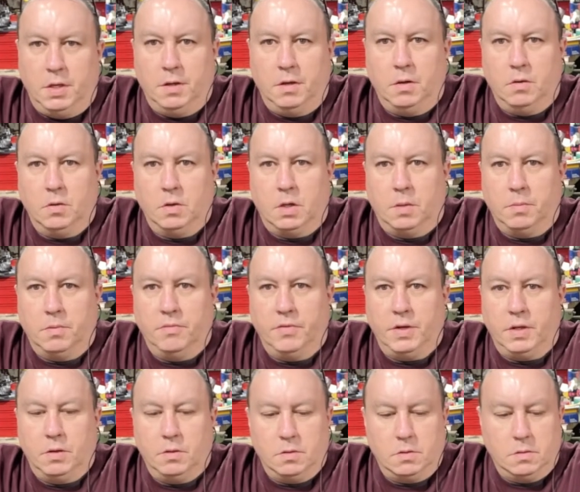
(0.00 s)
here doing a couple of
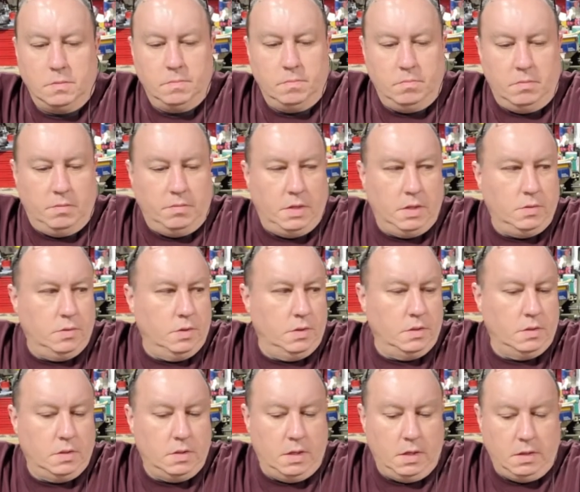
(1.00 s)
videos. I'm not doing
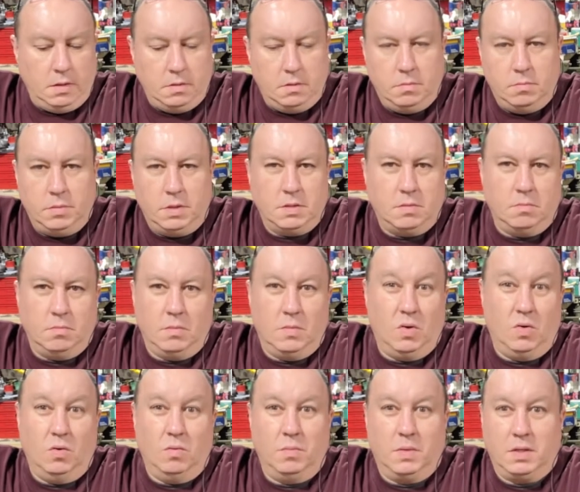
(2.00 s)
anything tonight. Plus, I'm
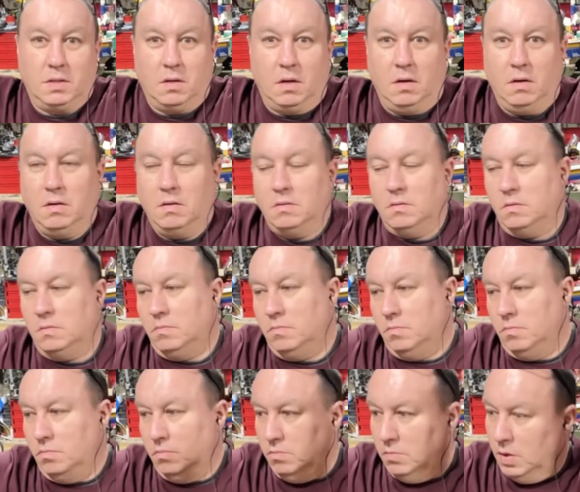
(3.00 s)
going home, really tired, and
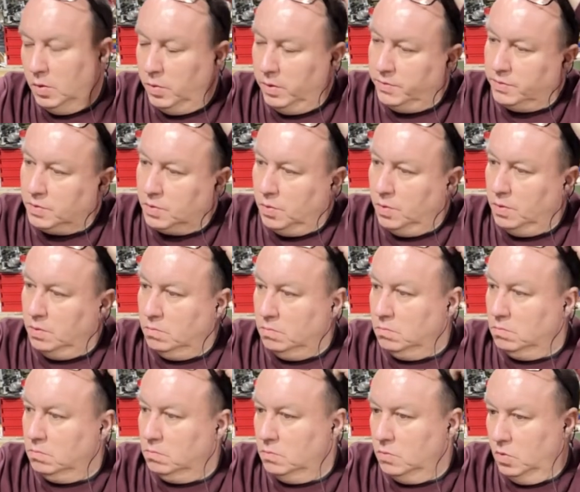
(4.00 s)
my wife's going
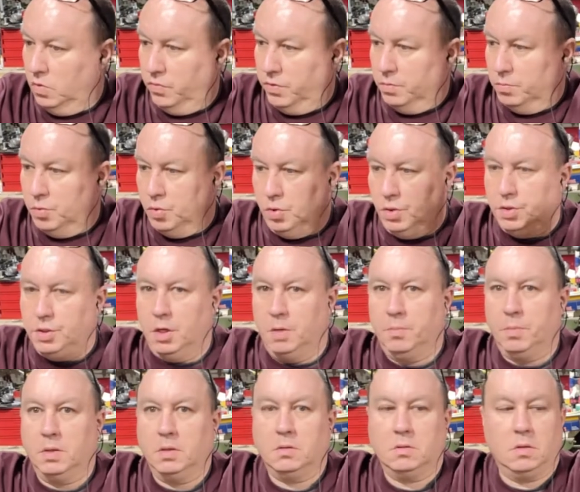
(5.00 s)
for the border
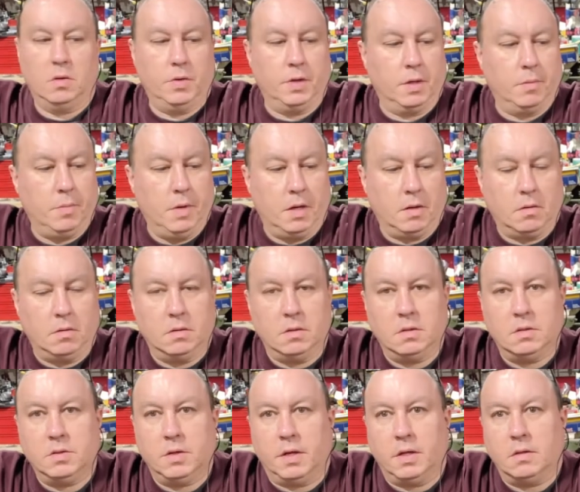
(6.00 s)
shopping, so I want to get back early
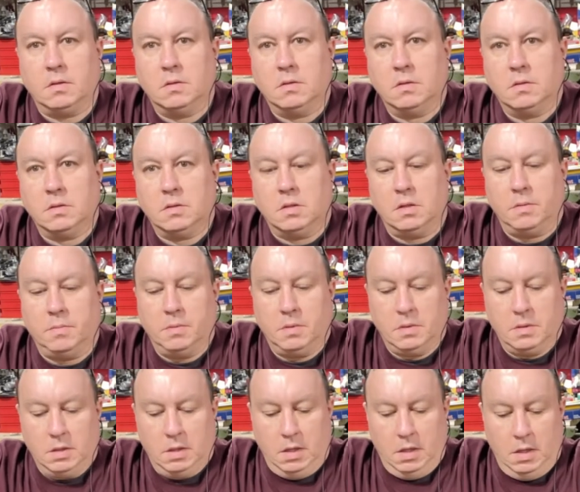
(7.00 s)
so I get sleep.
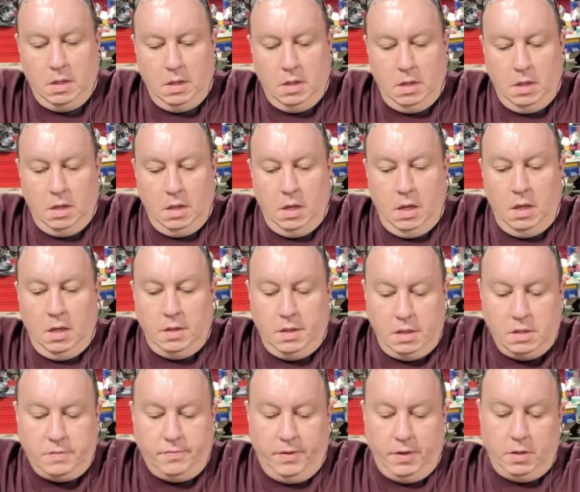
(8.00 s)

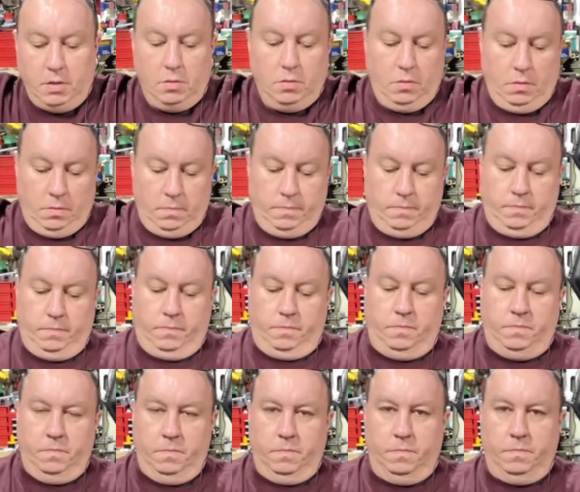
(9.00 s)
This video,
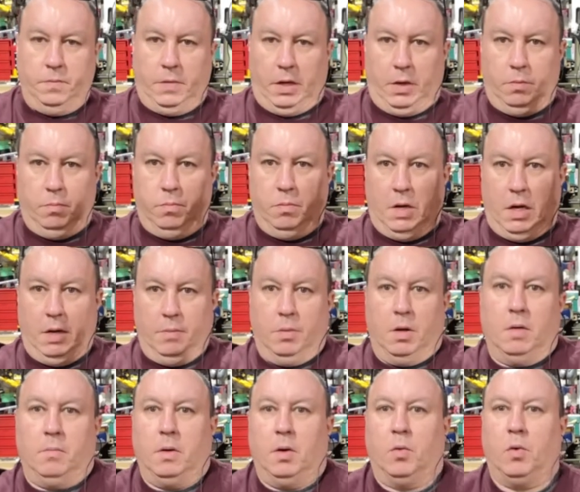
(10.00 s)
I
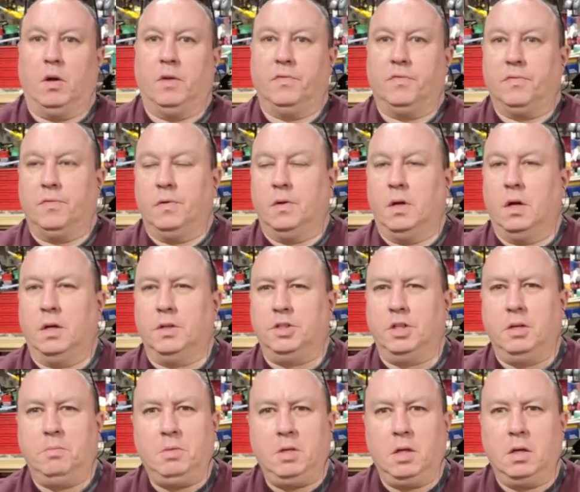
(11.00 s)
bought my wife a
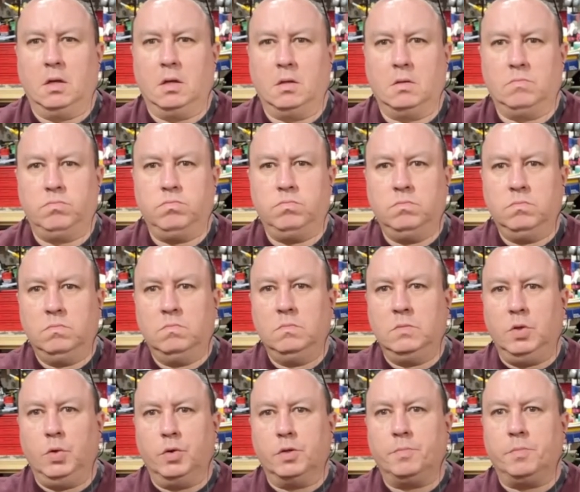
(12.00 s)
JBL
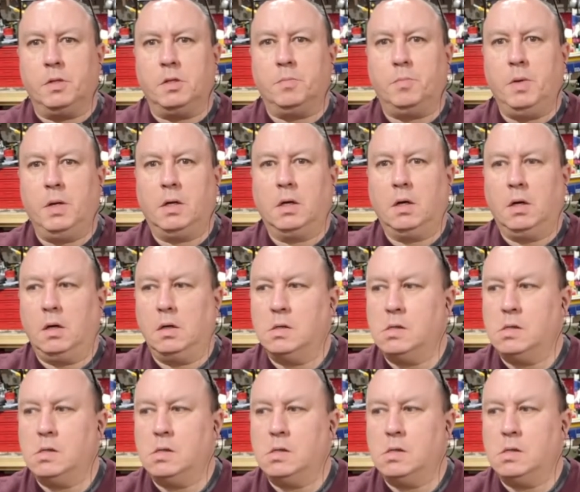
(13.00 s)
USB speaker,